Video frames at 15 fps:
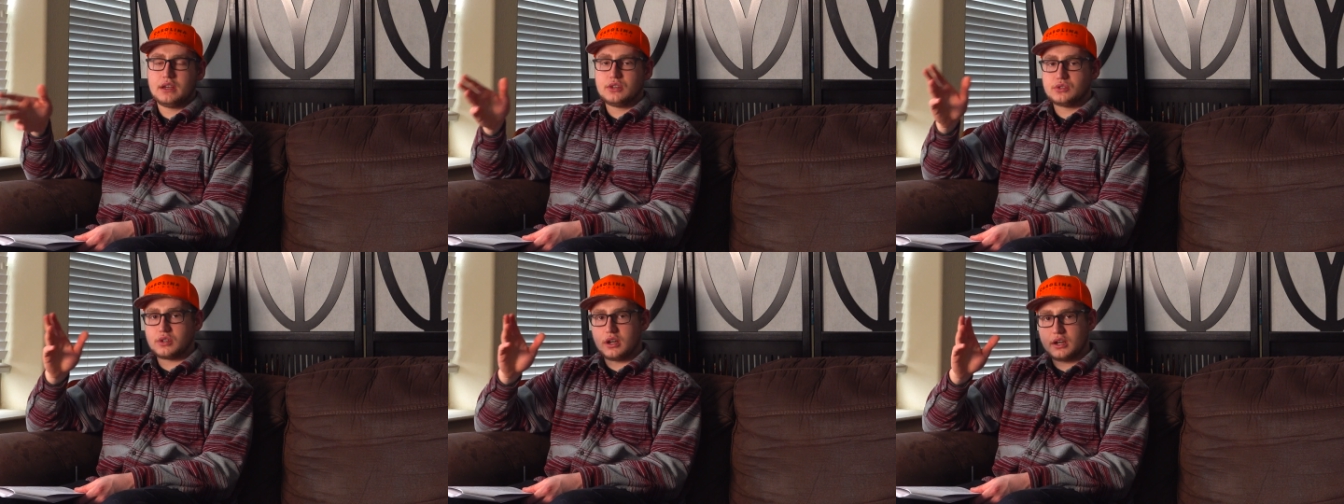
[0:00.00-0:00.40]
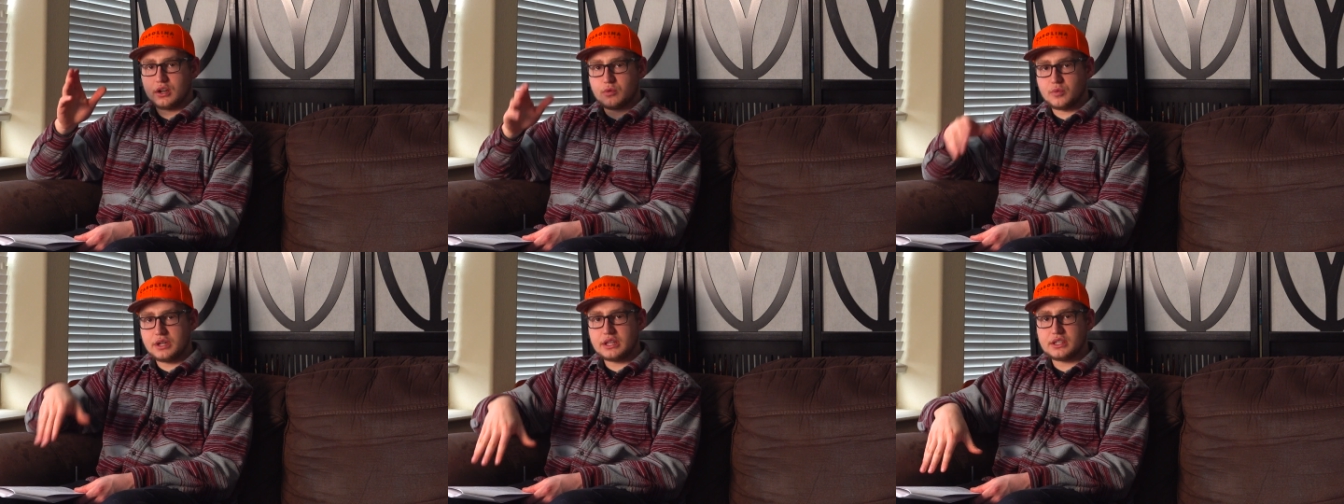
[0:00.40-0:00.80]
So I'm
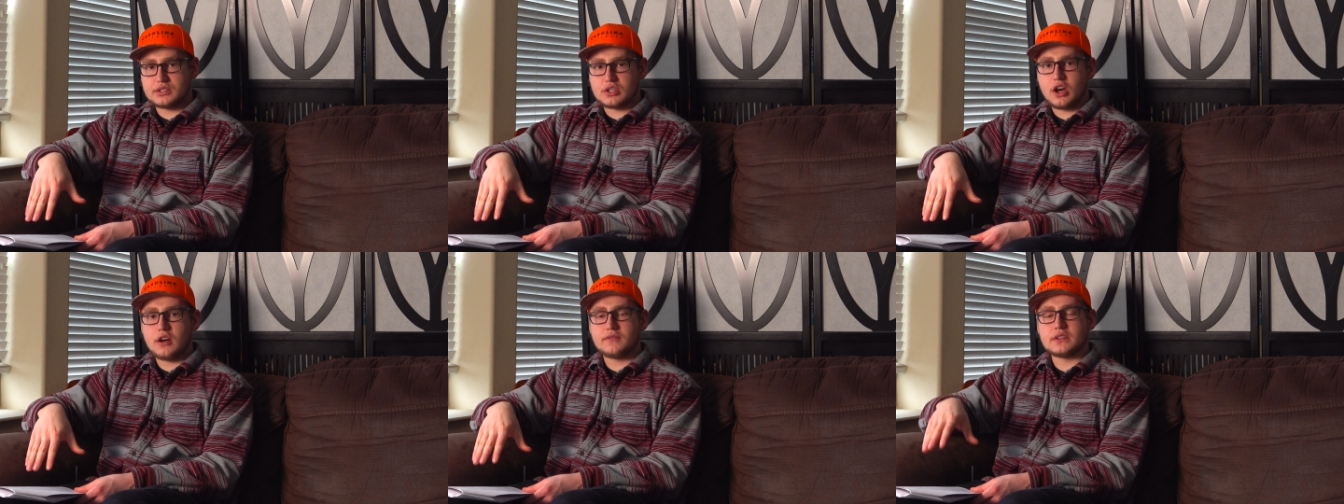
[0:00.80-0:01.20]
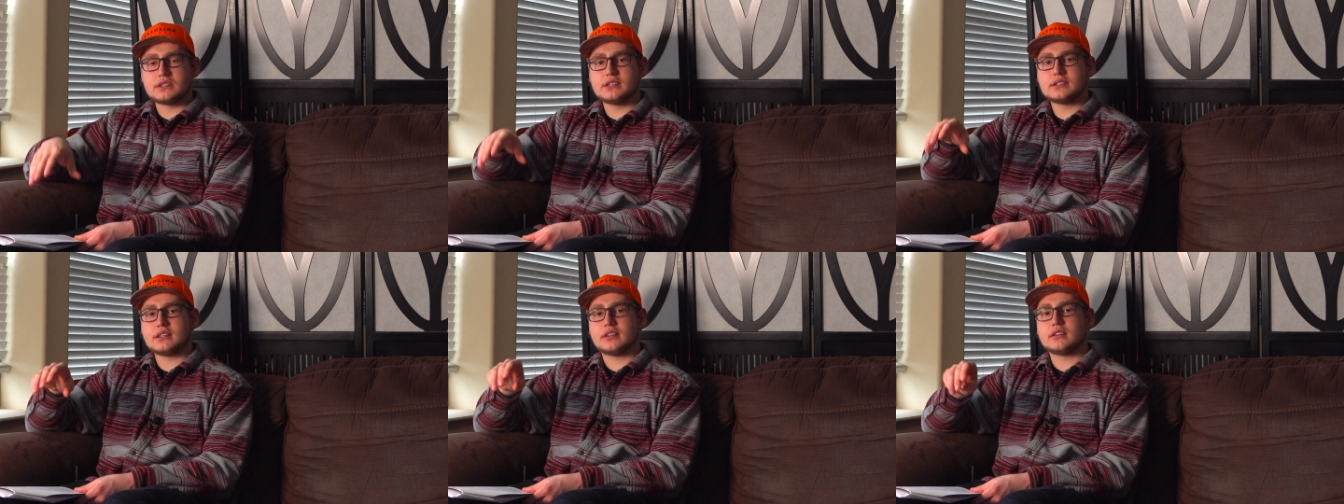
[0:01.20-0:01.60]
going to read this off. This
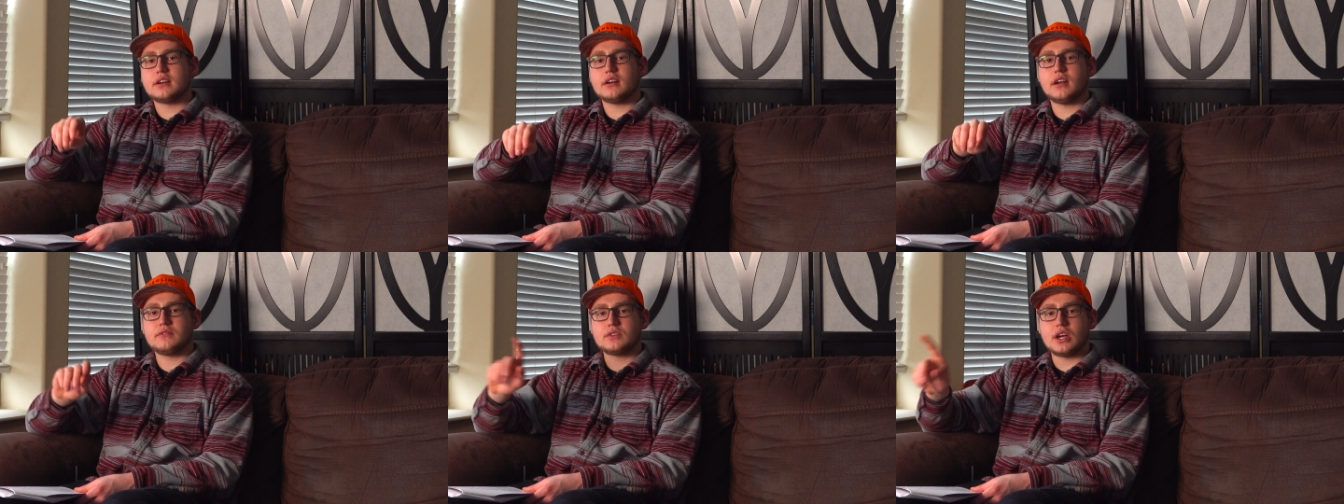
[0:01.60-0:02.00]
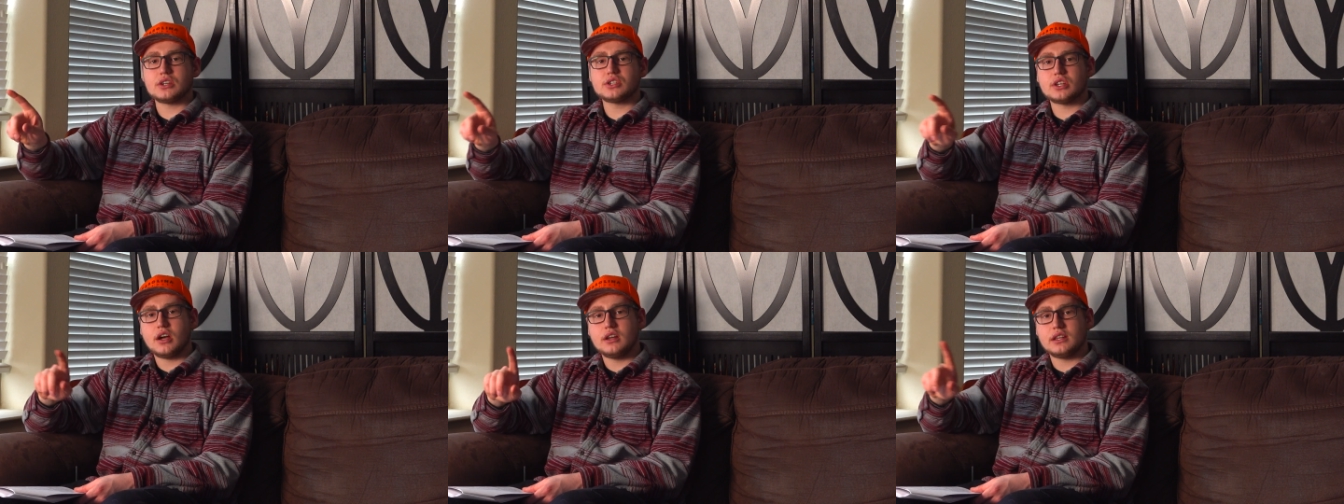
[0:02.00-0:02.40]
is a theory I've
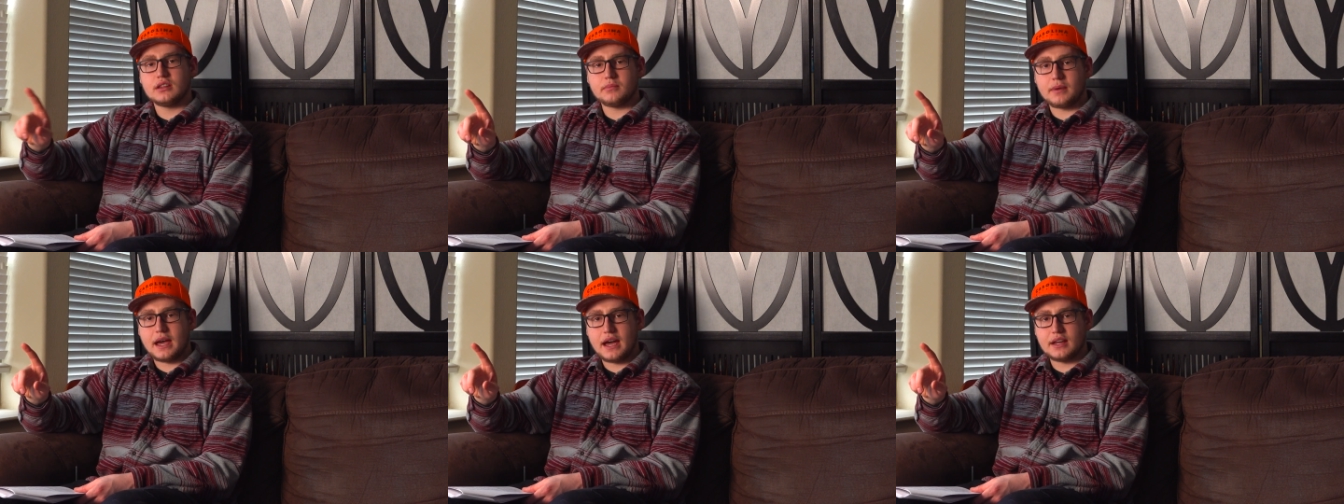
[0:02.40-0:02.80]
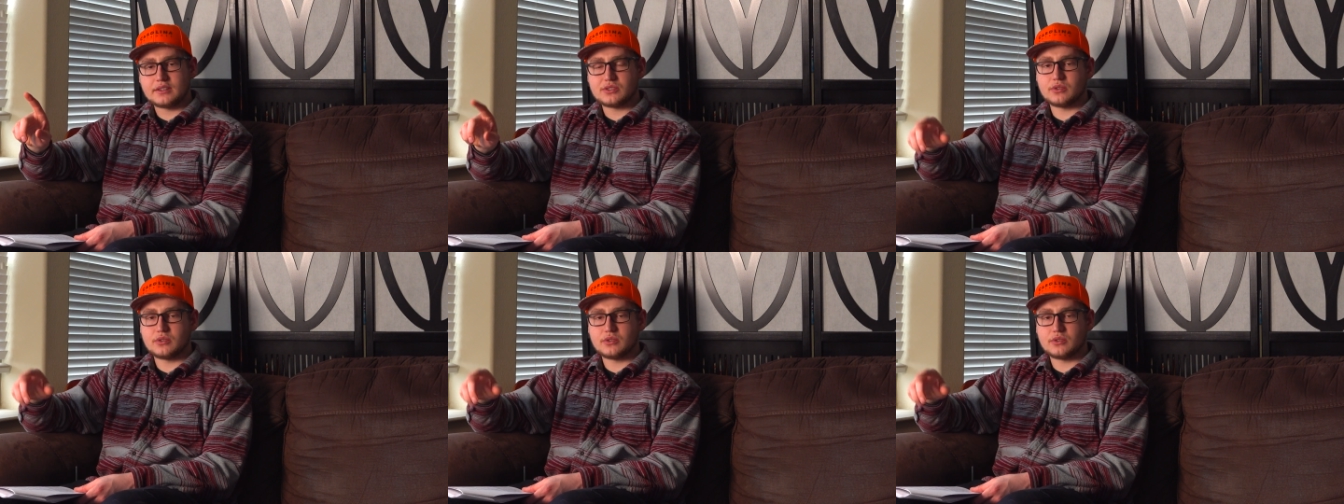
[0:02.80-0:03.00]
touched on in the past.